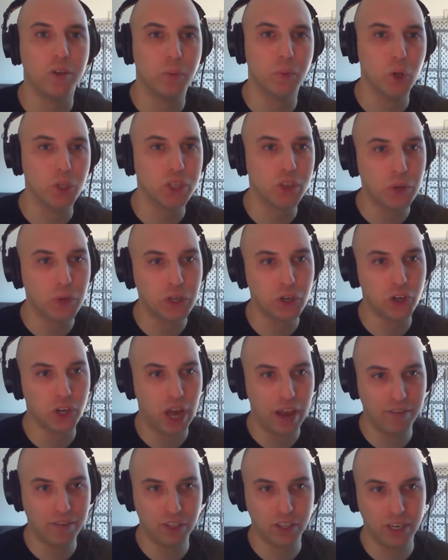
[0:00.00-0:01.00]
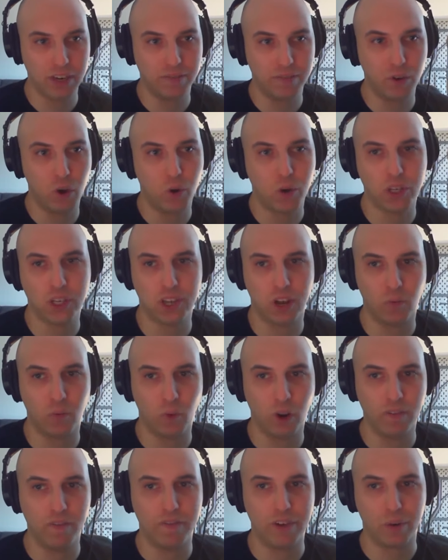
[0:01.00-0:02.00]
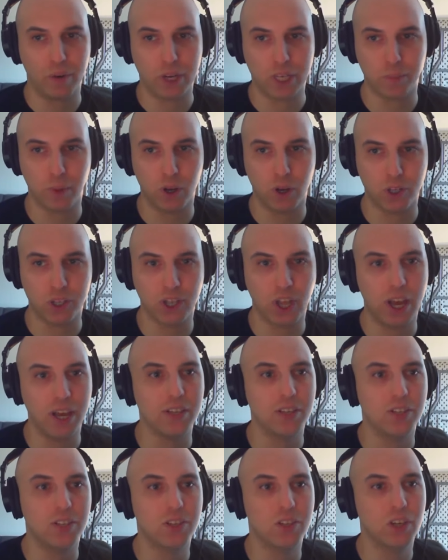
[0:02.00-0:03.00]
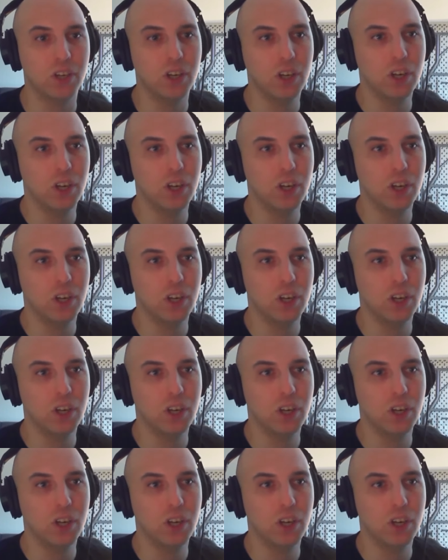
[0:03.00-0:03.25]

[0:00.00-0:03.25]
Most of the research I've seen focuses on one very small slice.